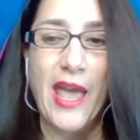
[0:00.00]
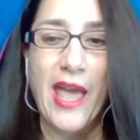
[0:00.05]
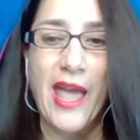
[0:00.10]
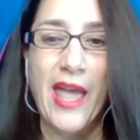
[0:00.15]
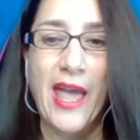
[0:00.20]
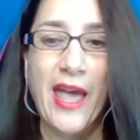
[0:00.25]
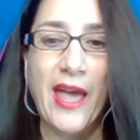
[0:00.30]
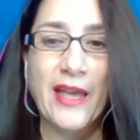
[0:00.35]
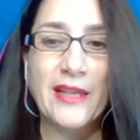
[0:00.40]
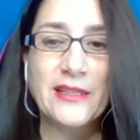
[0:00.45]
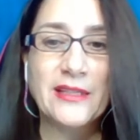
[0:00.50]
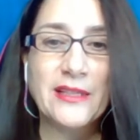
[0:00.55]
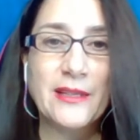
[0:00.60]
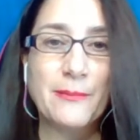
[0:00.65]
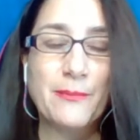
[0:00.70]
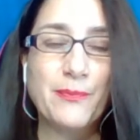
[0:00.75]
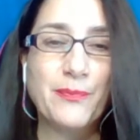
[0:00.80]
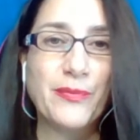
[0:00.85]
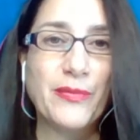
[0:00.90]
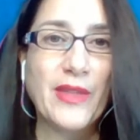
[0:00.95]
And
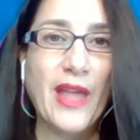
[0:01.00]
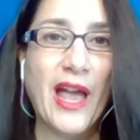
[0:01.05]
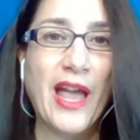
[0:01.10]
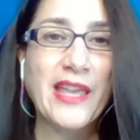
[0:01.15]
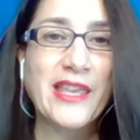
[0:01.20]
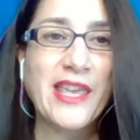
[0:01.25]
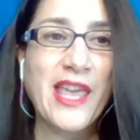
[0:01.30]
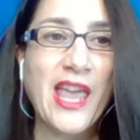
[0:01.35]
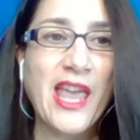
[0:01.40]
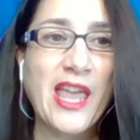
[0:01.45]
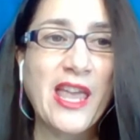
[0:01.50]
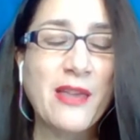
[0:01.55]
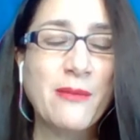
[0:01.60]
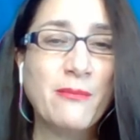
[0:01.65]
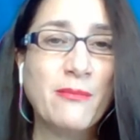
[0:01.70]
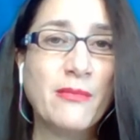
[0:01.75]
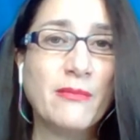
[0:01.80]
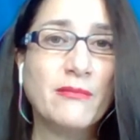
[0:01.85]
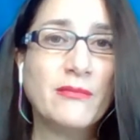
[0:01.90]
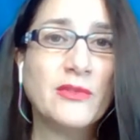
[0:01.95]
I
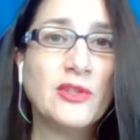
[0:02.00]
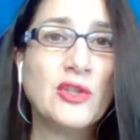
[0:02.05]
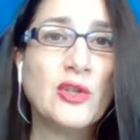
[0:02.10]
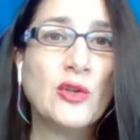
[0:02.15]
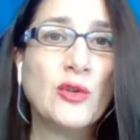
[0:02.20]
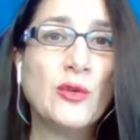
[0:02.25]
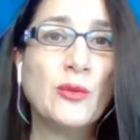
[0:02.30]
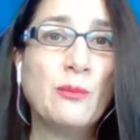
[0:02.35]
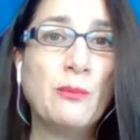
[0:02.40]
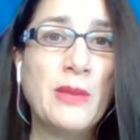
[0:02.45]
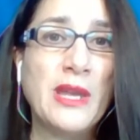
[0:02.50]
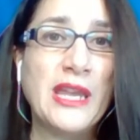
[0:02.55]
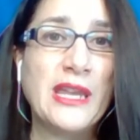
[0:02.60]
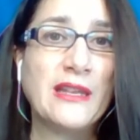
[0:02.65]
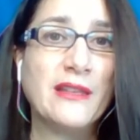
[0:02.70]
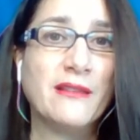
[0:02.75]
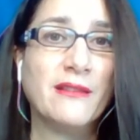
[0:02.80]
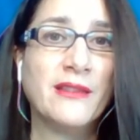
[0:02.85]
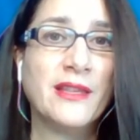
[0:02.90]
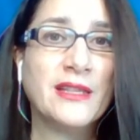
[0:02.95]
came to
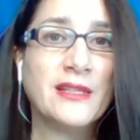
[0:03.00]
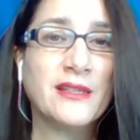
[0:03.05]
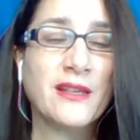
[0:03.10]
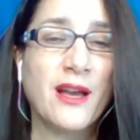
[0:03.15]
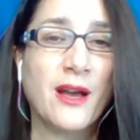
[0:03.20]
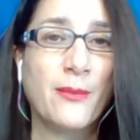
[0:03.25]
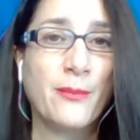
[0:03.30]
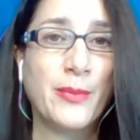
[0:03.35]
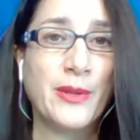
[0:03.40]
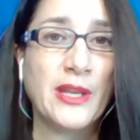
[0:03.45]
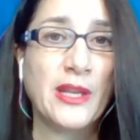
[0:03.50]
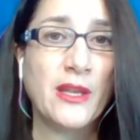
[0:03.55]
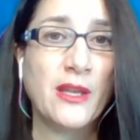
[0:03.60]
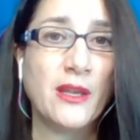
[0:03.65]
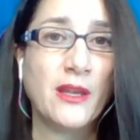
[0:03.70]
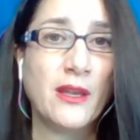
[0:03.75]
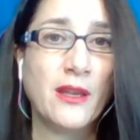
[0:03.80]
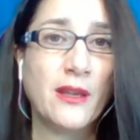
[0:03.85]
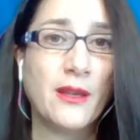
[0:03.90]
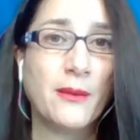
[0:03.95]
meet this company